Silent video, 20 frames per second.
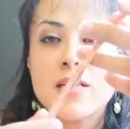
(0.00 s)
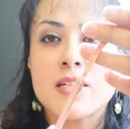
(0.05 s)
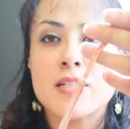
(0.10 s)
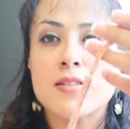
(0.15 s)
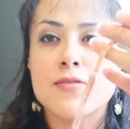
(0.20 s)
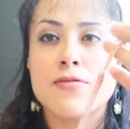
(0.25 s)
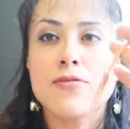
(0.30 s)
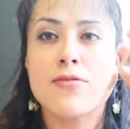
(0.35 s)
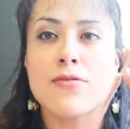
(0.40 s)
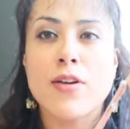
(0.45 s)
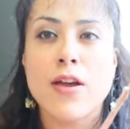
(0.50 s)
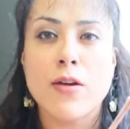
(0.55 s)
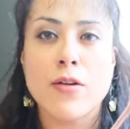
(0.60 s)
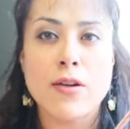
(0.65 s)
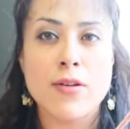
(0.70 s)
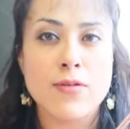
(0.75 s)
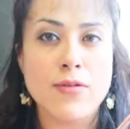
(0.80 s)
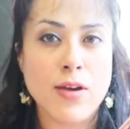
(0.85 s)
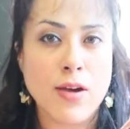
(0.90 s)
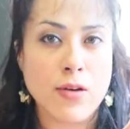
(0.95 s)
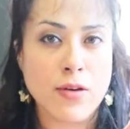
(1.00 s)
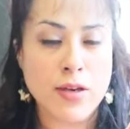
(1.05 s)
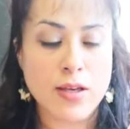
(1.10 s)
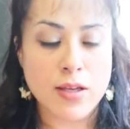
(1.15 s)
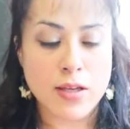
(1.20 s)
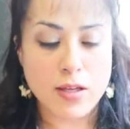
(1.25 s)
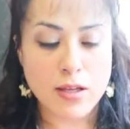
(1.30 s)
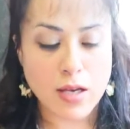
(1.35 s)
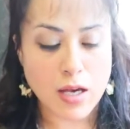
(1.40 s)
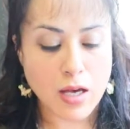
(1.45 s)
It is very, very
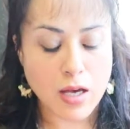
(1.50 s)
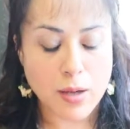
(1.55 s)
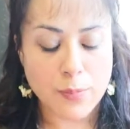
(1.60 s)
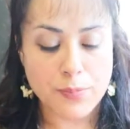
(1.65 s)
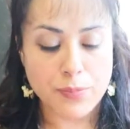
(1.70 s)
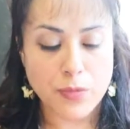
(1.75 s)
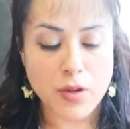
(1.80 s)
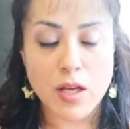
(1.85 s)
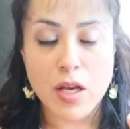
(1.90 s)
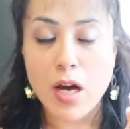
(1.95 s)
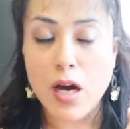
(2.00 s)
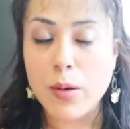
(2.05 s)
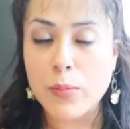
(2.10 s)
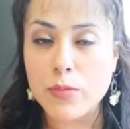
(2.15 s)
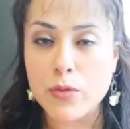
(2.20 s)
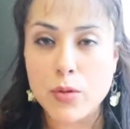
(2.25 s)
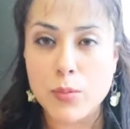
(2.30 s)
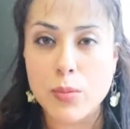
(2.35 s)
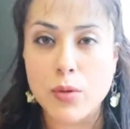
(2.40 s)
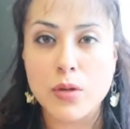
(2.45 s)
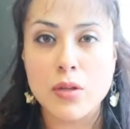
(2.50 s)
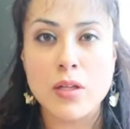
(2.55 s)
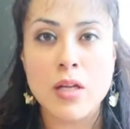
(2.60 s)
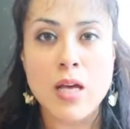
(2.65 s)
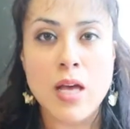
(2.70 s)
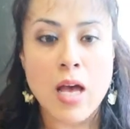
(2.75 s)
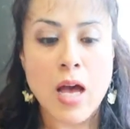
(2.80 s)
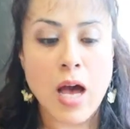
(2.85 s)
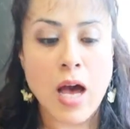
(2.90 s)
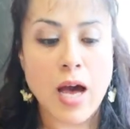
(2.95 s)
um, comfortable.
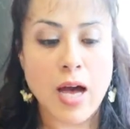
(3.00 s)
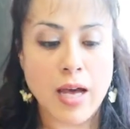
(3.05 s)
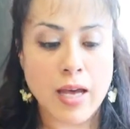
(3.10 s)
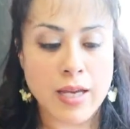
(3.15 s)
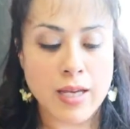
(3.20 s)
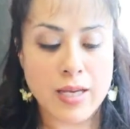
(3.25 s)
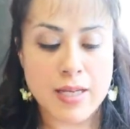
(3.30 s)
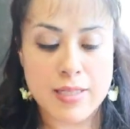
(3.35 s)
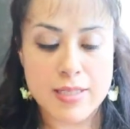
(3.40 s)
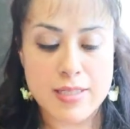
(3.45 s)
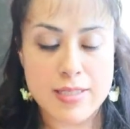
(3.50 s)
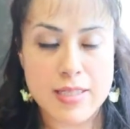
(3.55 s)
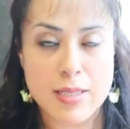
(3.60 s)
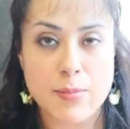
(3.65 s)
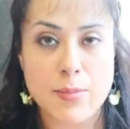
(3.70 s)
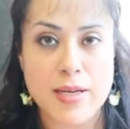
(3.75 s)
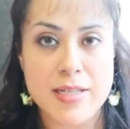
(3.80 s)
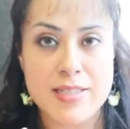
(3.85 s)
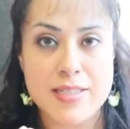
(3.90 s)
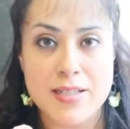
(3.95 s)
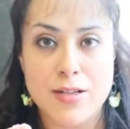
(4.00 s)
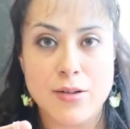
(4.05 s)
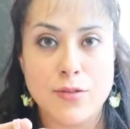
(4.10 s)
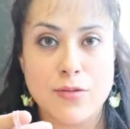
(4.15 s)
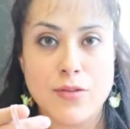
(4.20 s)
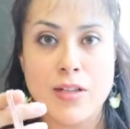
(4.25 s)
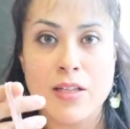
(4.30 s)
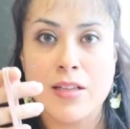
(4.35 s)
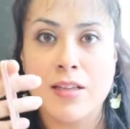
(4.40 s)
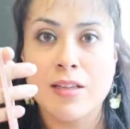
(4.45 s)
I can see
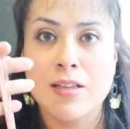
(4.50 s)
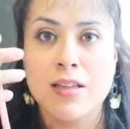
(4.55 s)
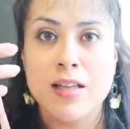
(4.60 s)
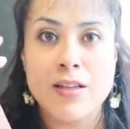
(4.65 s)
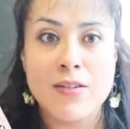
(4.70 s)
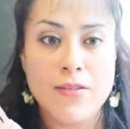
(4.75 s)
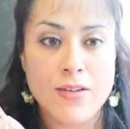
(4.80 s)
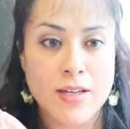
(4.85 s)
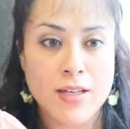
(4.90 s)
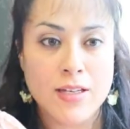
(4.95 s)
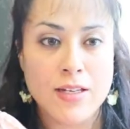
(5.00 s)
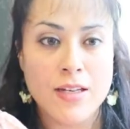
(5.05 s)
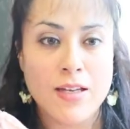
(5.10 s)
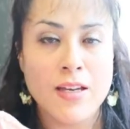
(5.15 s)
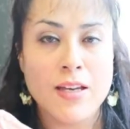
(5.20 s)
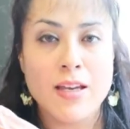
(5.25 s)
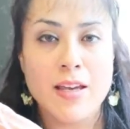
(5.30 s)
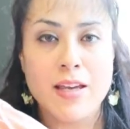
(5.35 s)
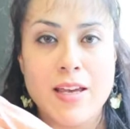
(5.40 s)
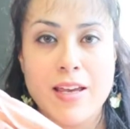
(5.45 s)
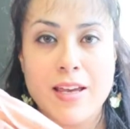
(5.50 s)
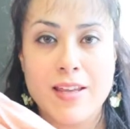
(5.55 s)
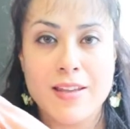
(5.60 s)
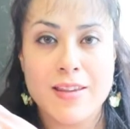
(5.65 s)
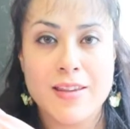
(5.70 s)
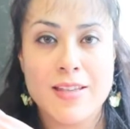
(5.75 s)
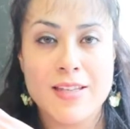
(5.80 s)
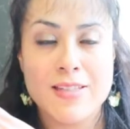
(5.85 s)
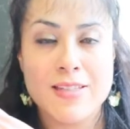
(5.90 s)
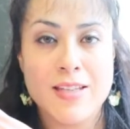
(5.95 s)
myself living
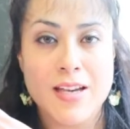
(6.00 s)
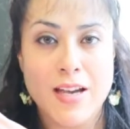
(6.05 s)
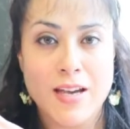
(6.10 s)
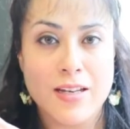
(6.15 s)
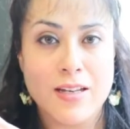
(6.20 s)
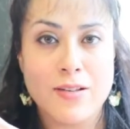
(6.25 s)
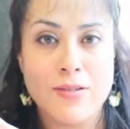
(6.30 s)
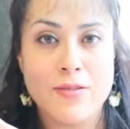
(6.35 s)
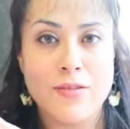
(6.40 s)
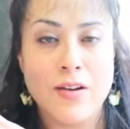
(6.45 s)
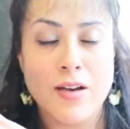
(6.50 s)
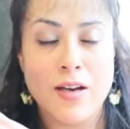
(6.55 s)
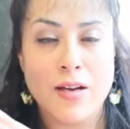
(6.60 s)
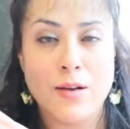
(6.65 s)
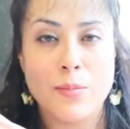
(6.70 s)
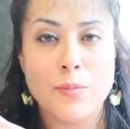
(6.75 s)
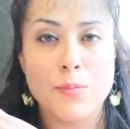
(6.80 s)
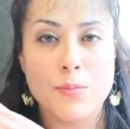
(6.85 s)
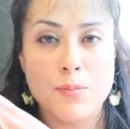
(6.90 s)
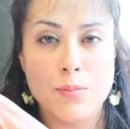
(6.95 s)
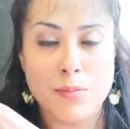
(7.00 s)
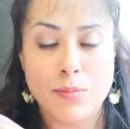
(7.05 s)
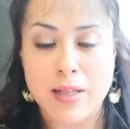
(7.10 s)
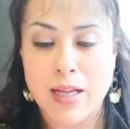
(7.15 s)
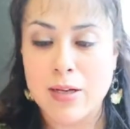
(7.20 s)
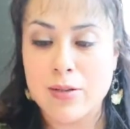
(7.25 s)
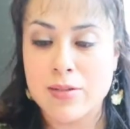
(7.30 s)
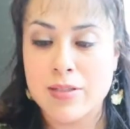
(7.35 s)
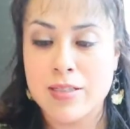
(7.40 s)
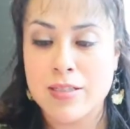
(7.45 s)
in these kind of um,
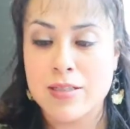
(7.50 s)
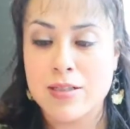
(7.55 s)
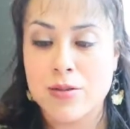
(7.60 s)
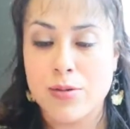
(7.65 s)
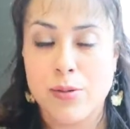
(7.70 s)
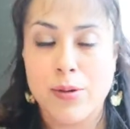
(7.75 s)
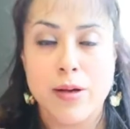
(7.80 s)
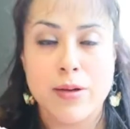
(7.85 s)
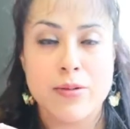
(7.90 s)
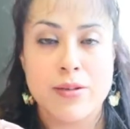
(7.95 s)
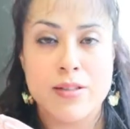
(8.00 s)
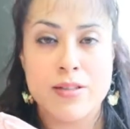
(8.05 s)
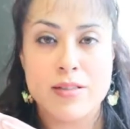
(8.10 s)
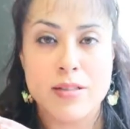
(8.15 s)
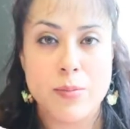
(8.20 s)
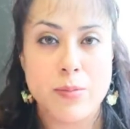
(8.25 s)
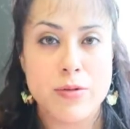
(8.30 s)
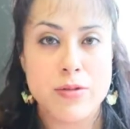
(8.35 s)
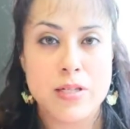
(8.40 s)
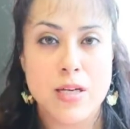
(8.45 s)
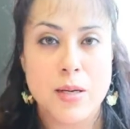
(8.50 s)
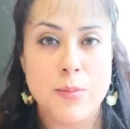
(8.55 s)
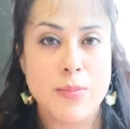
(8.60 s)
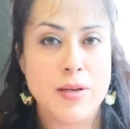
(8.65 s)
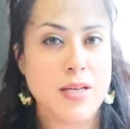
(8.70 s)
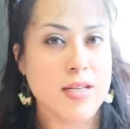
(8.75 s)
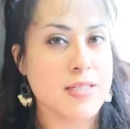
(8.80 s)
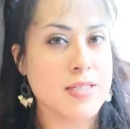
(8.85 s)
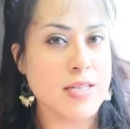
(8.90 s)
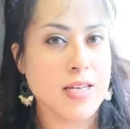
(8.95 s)
blouses throughout the summertime
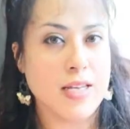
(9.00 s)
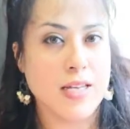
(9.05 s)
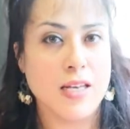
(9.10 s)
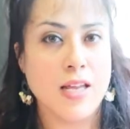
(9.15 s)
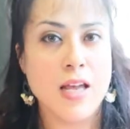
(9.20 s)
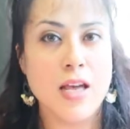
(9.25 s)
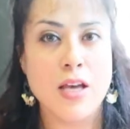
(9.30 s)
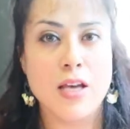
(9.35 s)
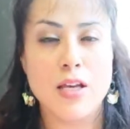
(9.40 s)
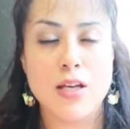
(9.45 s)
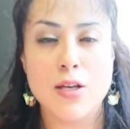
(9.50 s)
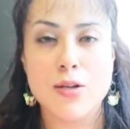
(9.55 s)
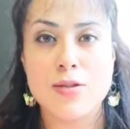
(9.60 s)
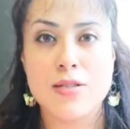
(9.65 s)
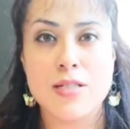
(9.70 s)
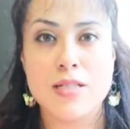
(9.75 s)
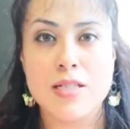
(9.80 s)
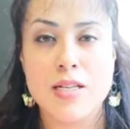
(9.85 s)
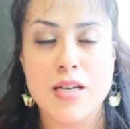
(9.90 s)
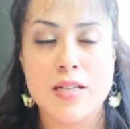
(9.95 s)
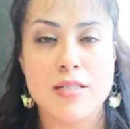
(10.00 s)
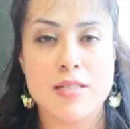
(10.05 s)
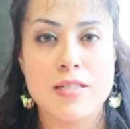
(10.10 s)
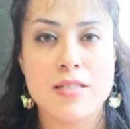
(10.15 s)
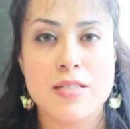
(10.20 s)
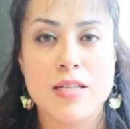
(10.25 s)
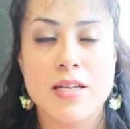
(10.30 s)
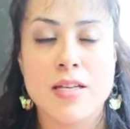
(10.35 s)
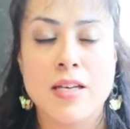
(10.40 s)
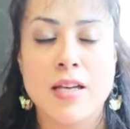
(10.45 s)
because in Houston,
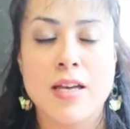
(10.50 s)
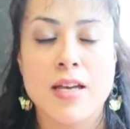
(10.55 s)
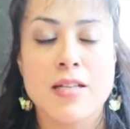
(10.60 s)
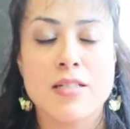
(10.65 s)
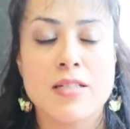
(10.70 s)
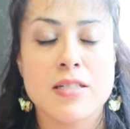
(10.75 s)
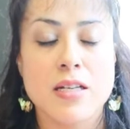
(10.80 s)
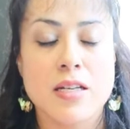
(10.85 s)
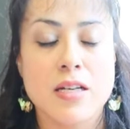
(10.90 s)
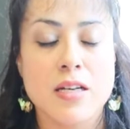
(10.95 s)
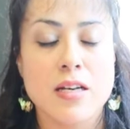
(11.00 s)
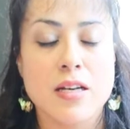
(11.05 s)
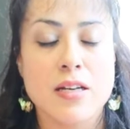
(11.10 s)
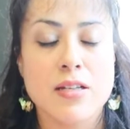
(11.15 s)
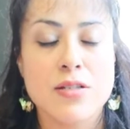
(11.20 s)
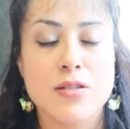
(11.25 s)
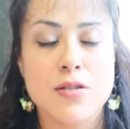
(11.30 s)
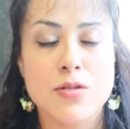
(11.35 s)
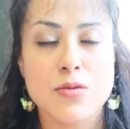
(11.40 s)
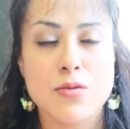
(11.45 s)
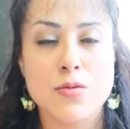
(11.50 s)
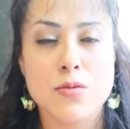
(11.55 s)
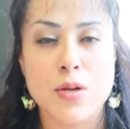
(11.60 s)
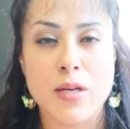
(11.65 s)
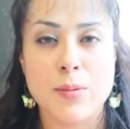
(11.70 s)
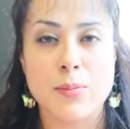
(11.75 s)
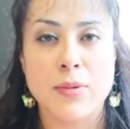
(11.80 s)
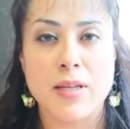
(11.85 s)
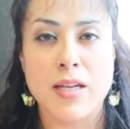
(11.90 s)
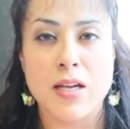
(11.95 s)
Texas, it gets
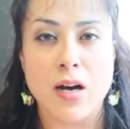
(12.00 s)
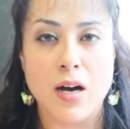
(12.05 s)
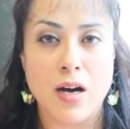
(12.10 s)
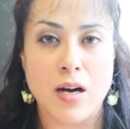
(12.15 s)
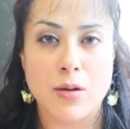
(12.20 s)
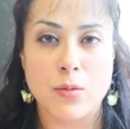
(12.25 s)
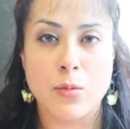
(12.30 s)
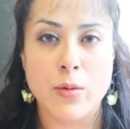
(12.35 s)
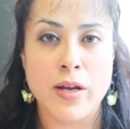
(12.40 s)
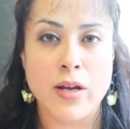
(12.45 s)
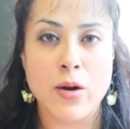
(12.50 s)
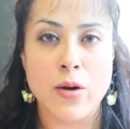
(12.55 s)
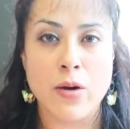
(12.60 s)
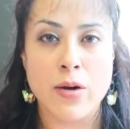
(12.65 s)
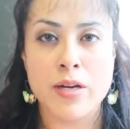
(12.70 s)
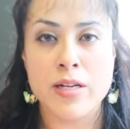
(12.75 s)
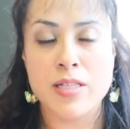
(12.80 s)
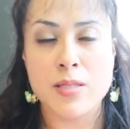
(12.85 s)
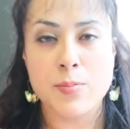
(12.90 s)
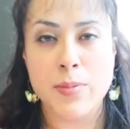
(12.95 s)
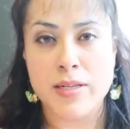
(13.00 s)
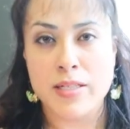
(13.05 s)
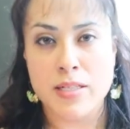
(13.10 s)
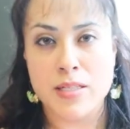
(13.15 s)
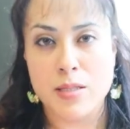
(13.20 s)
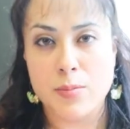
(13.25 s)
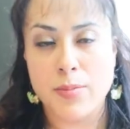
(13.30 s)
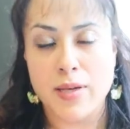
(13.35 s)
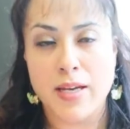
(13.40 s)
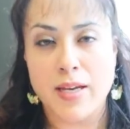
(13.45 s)
extremely hot. We are expected
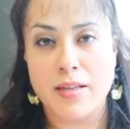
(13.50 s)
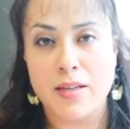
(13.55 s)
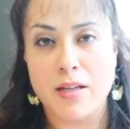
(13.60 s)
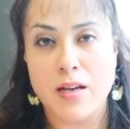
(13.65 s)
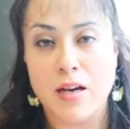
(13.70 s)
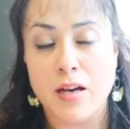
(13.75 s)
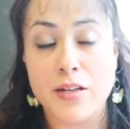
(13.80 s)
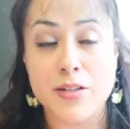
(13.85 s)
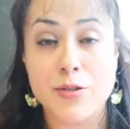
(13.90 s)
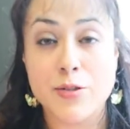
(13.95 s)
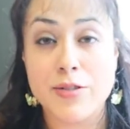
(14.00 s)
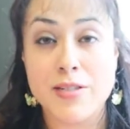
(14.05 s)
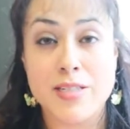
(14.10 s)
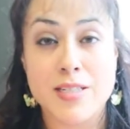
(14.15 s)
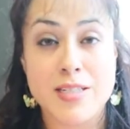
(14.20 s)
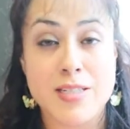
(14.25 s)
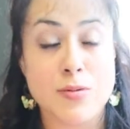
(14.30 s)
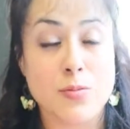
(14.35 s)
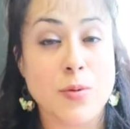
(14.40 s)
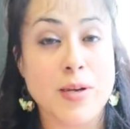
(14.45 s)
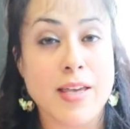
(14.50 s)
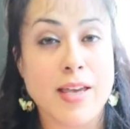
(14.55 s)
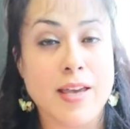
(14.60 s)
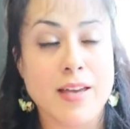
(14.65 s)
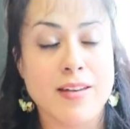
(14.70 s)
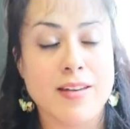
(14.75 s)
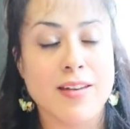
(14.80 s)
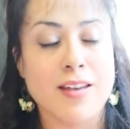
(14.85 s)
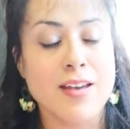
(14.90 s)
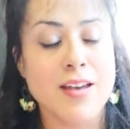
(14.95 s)
to be in the hundreds this
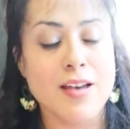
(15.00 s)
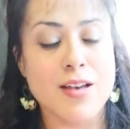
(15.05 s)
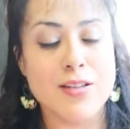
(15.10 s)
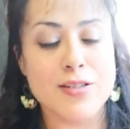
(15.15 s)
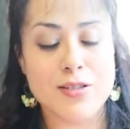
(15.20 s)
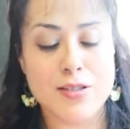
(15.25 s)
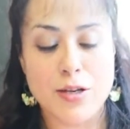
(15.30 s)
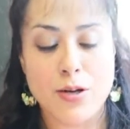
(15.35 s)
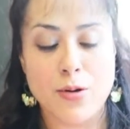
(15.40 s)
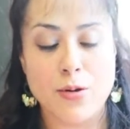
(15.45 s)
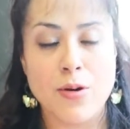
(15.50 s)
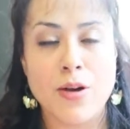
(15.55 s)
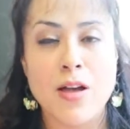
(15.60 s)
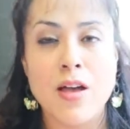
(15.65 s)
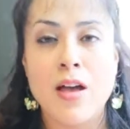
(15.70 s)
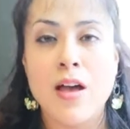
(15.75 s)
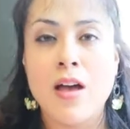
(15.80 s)
weekend, so